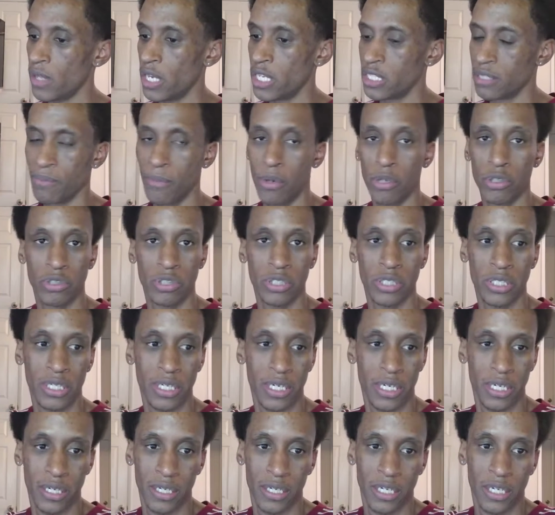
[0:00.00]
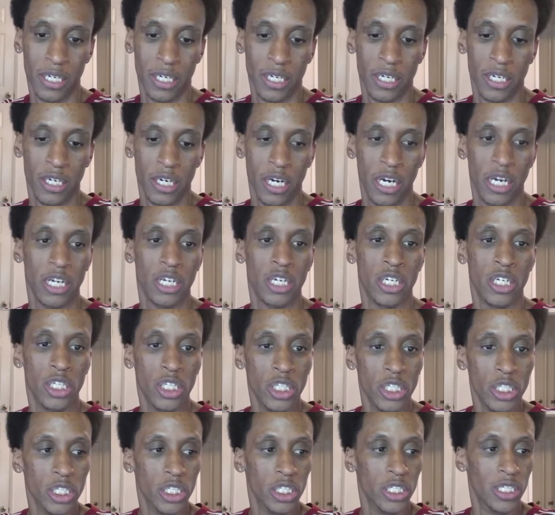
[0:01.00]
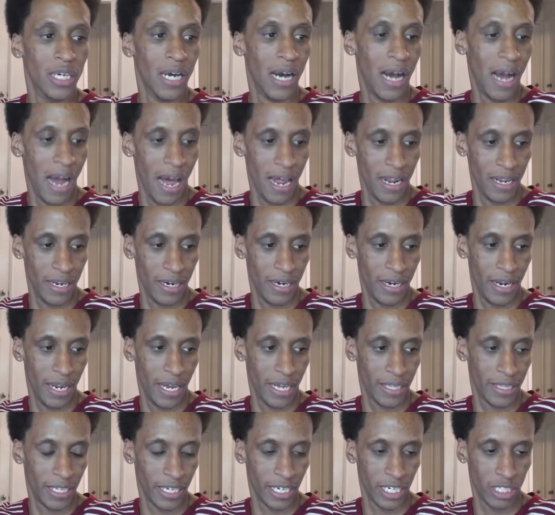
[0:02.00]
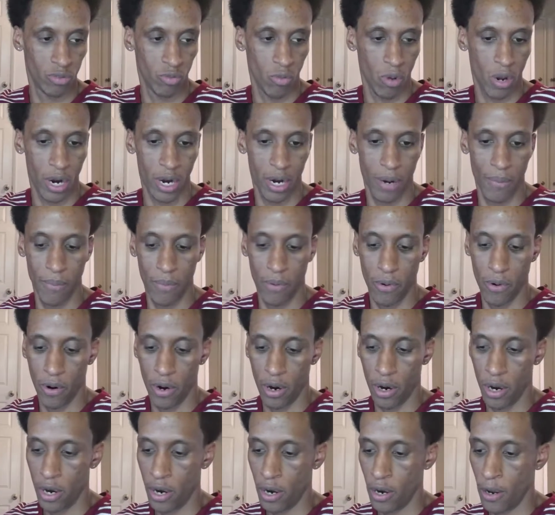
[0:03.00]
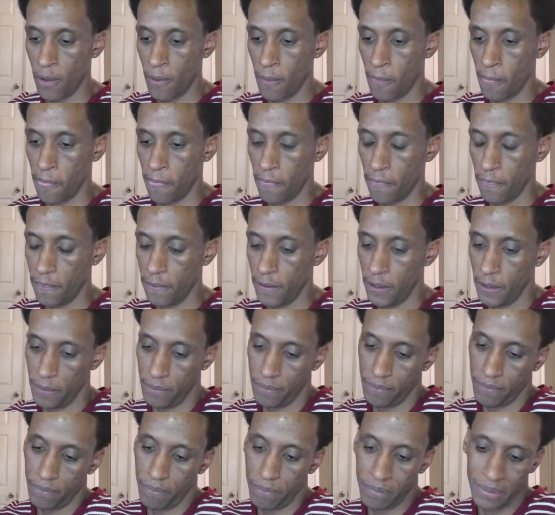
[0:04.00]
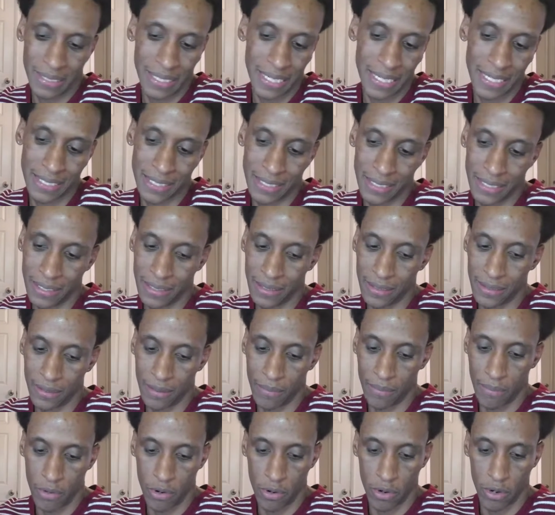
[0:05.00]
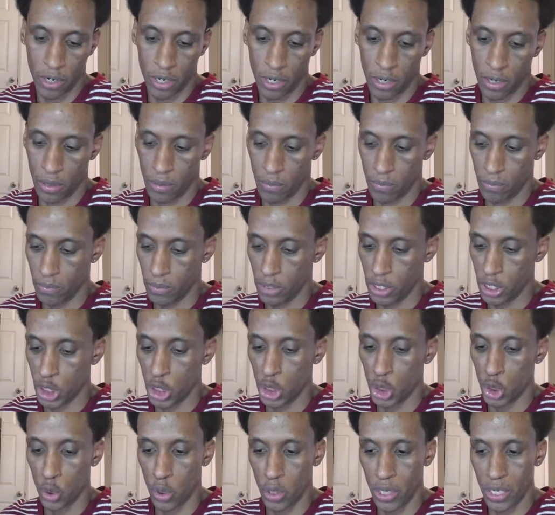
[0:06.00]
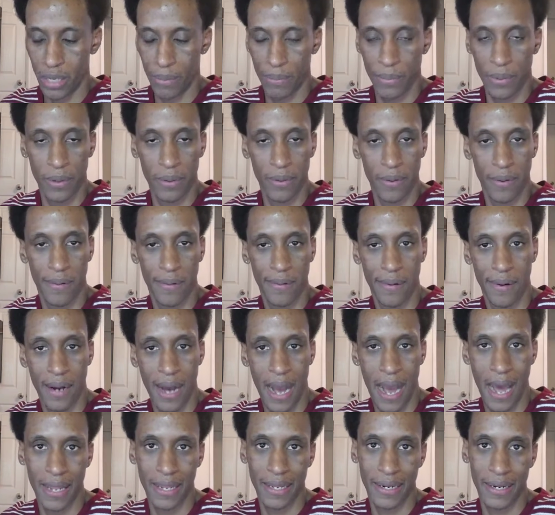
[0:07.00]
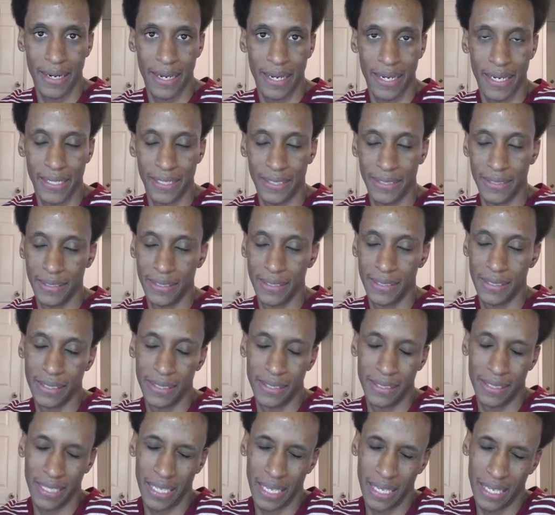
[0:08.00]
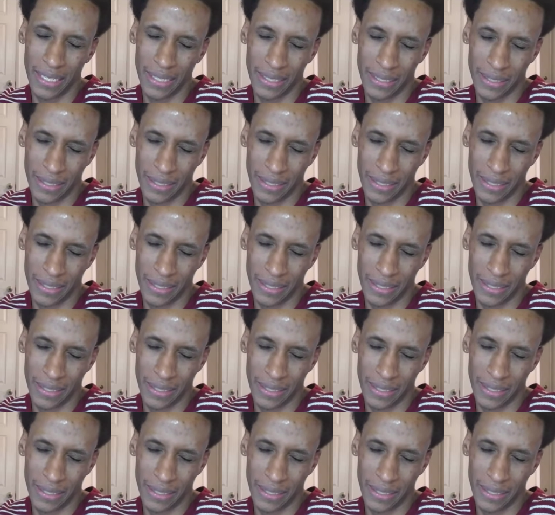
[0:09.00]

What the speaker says: mostly a good holiday. I think it's one of the more pleasant, the more enjoyable holidays that